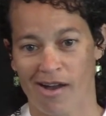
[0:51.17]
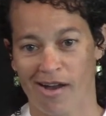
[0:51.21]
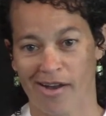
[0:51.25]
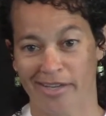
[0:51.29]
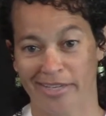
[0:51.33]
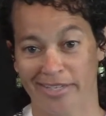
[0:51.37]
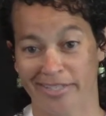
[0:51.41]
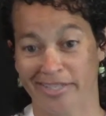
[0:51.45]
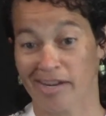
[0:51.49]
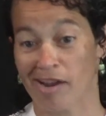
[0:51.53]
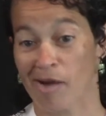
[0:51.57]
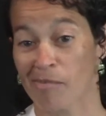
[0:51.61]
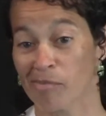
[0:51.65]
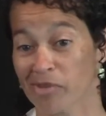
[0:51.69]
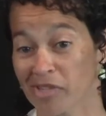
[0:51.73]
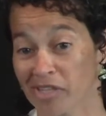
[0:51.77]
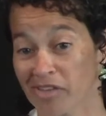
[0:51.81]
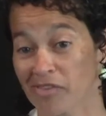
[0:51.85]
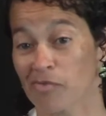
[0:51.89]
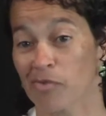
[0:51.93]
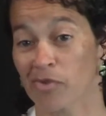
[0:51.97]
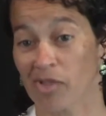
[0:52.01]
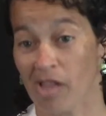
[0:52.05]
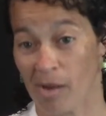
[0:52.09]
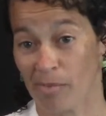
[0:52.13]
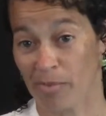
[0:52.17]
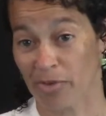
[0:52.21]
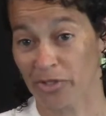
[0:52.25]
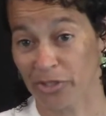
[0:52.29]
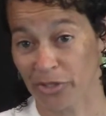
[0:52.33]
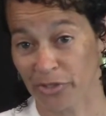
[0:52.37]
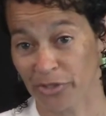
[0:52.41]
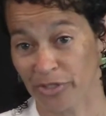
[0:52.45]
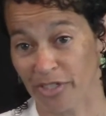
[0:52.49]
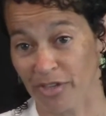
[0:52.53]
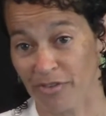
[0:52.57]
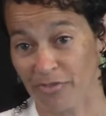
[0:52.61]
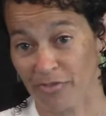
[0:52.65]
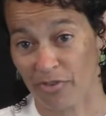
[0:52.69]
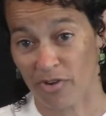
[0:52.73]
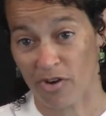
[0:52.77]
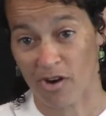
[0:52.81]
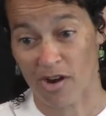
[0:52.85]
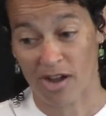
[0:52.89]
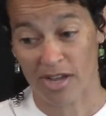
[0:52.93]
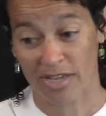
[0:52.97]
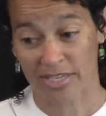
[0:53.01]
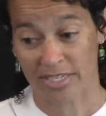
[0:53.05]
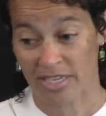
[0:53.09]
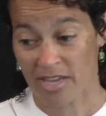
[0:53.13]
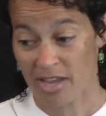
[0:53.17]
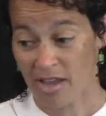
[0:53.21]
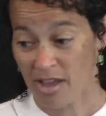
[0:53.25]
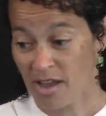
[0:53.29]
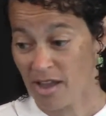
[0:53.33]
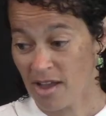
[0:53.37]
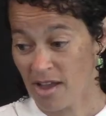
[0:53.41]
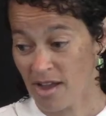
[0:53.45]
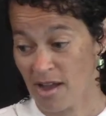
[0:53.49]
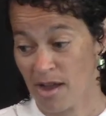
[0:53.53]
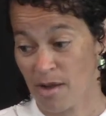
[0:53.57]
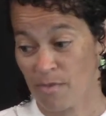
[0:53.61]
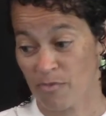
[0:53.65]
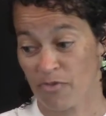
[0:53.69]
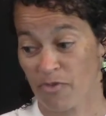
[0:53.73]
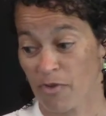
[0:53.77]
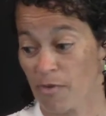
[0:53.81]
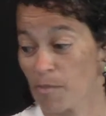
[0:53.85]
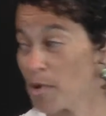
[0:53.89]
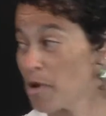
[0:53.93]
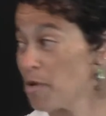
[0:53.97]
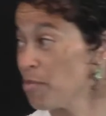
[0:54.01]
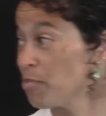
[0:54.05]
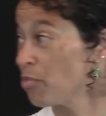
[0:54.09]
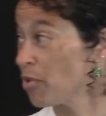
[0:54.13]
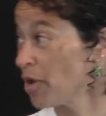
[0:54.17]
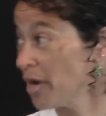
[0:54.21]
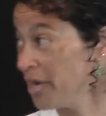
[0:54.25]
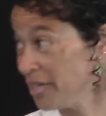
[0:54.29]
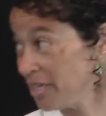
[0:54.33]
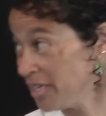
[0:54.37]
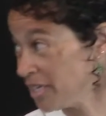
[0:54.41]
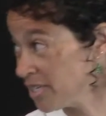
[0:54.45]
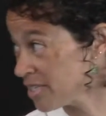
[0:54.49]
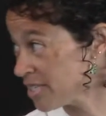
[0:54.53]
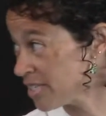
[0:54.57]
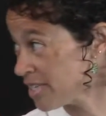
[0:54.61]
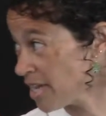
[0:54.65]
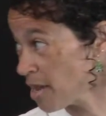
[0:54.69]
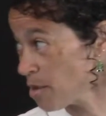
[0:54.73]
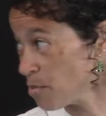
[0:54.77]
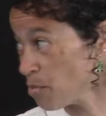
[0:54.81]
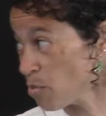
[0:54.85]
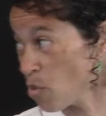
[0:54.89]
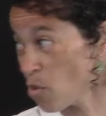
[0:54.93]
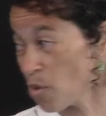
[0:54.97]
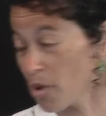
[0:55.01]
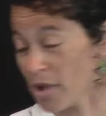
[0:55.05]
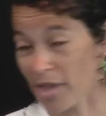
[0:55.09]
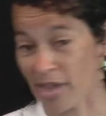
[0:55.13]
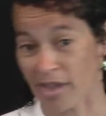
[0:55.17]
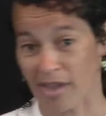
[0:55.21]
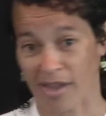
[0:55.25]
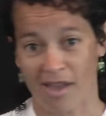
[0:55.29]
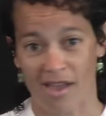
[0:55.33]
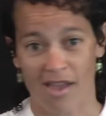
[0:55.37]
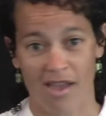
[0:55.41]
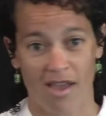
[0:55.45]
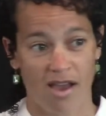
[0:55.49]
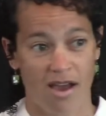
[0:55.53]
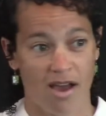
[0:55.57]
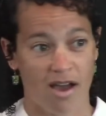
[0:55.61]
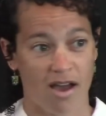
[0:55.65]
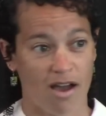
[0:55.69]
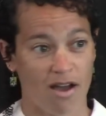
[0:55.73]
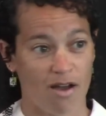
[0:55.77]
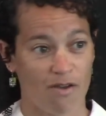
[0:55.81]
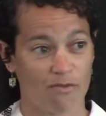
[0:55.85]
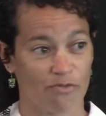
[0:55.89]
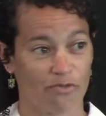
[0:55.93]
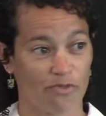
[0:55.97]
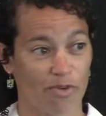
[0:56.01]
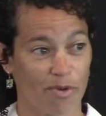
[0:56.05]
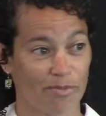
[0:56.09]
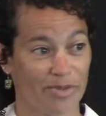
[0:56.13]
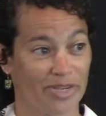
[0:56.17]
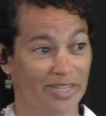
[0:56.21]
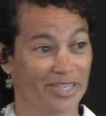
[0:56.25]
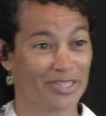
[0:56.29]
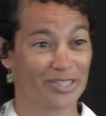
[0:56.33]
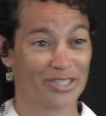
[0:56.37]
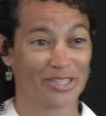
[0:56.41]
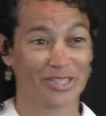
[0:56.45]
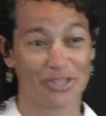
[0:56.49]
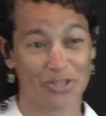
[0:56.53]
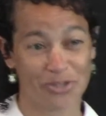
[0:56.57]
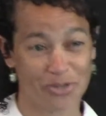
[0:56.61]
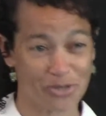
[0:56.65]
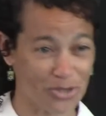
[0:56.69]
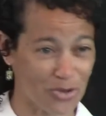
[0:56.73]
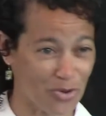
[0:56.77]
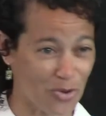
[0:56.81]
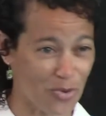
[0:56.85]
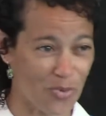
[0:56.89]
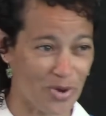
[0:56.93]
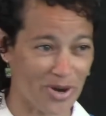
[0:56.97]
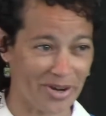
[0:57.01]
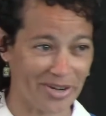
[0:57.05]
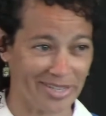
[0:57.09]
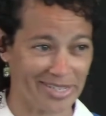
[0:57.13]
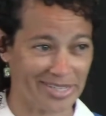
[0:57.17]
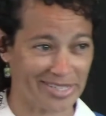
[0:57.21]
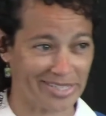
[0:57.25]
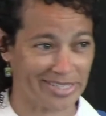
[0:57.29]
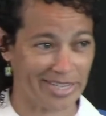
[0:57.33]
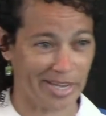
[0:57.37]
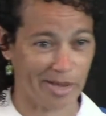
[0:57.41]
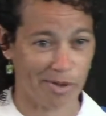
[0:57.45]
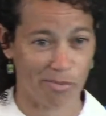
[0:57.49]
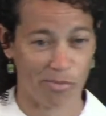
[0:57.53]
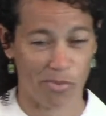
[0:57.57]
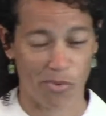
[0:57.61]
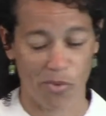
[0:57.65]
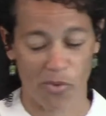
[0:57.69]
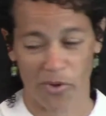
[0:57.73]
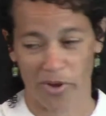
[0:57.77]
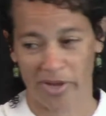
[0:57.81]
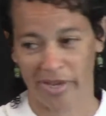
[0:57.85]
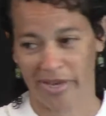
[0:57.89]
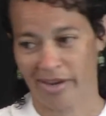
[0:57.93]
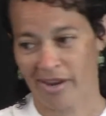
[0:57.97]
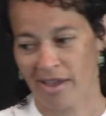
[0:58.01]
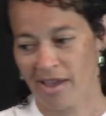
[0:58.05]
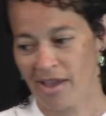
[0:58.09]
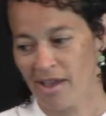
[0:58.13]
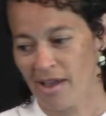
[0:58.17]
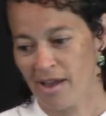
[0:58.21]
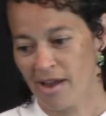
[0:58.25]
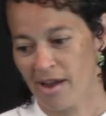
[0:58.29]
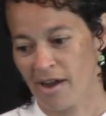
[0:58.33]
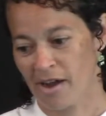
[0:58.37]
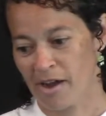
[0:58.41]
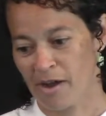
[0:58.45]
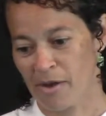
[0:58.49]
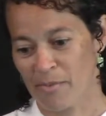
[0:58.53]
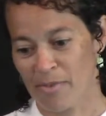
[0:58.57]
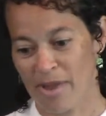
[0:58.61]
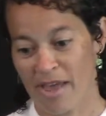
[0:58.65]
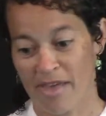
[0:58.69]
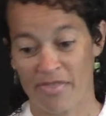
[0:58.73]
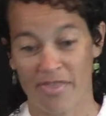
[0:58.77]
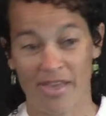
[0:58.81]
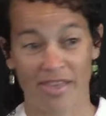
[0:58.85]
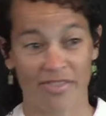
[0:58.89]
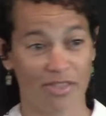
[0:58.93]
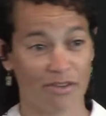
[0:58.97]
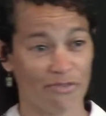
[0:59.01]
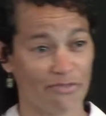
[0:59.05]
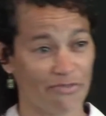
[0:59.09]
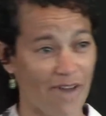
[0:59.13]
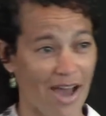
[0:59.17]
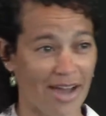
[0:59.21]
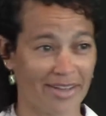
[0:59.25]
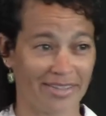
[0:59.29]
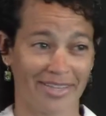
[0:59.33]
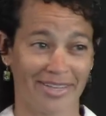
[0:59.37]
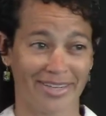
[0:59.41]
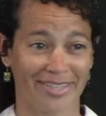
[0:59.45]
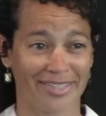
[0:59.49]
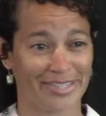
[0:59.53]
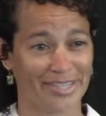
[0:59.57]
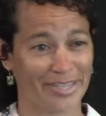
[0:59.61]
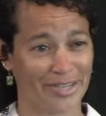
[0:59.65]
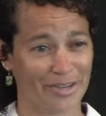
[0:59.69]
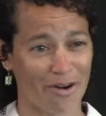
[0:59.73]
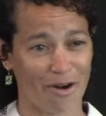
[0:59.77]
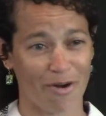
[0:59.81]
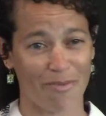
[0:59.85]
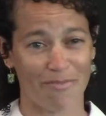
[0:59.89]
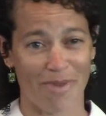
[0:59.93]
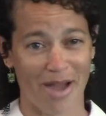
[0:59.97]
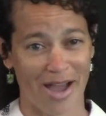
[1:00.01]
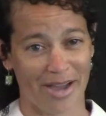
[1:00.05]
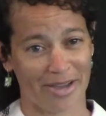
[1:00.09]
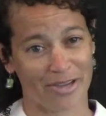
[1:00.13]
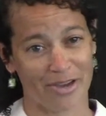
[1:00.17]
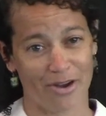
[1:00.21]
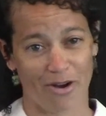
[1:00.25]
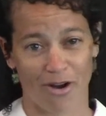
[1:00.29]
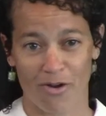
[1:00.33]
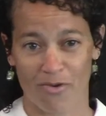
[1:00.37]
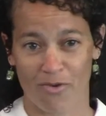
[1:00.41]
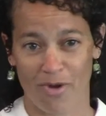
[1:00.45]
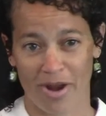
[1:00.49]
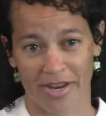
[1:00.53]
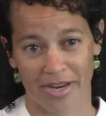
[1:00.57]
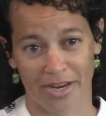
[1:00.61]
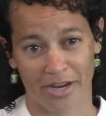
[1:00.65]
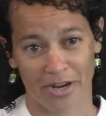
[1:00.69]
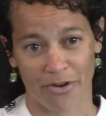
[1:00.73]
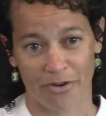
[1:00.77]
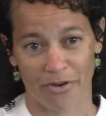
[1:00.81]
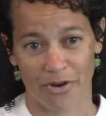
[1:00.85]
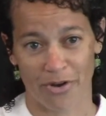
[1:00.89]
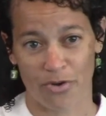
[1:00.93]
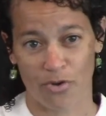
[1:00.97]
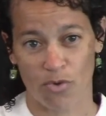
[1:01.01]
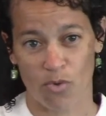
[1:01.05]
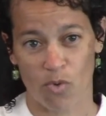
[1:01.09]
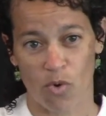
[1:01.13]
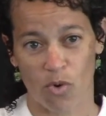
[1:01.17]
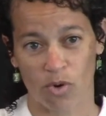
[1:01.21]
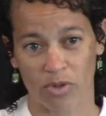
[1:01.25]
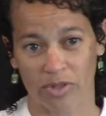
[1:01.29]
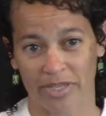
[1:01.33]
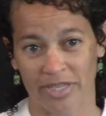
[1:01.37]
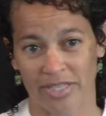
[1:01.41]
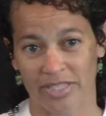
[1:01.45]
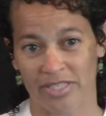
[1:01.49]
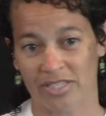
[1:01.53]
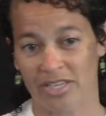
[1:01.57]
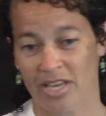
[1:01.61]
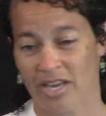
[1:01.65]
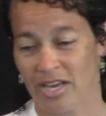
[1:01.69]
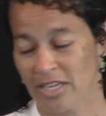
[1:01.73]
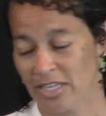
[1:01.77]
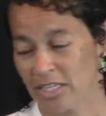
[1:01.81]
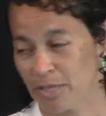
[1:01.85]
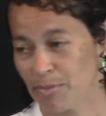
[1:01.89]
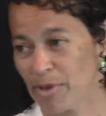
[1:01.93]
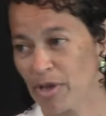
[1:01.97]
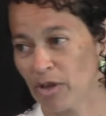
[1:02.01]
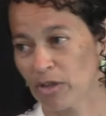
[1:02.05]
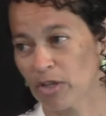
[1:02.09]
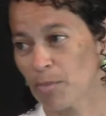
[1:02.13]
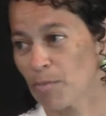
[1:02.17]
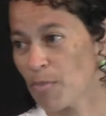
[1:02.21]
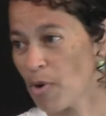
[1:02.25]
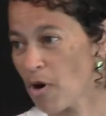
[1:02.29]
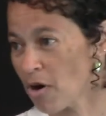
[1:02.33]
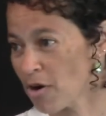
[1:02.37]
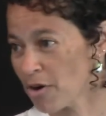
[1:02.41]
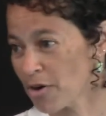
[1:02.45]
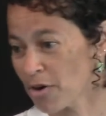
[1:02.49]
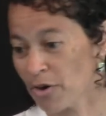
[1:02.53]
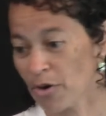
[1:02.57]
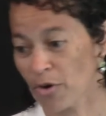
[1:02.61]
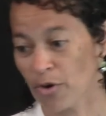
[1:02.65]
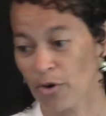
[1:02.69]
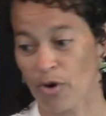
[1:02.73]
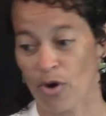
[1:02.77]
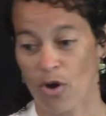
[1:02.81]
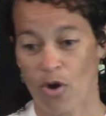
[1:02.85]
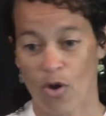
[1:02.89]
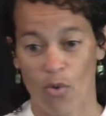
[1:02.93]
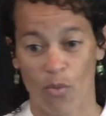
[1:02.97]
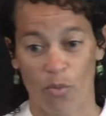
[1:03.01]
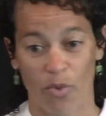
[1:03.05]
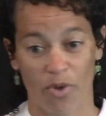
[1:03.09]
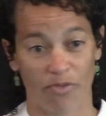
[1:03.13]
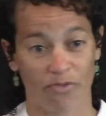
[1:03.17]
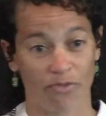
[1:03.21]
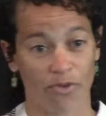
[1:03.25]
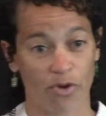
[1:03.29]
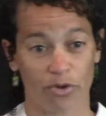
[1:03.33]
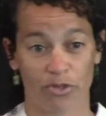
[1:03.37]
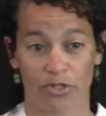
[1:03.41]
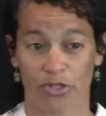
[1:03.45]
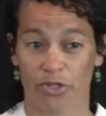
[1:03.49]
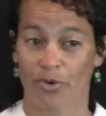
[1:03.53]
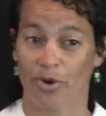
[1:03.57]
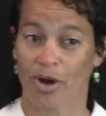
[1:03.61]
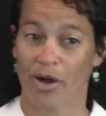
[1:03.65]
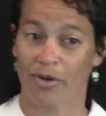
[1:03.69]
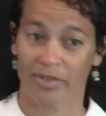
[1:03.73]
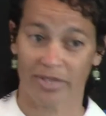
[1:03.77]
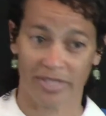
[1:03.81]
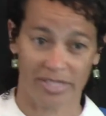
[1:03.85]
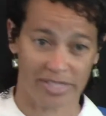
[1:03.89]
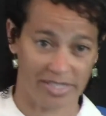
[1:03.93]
is an unbelievable opportunity for us from a branding standpoint, from an institutional awareness standpoint, and then the fact that it's in our backyard right here in New Orleans to be able to partner with folks throughout the